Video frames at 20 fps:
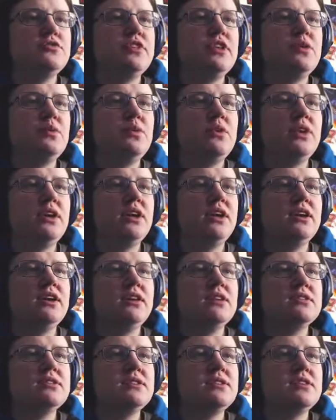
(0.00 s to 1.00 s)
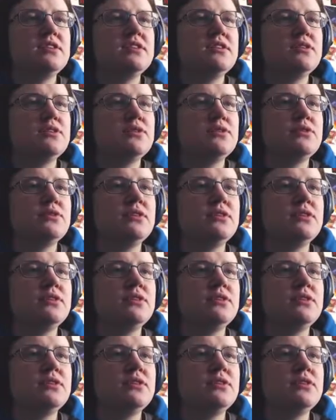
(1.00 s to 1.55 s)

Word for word: they want to get us into.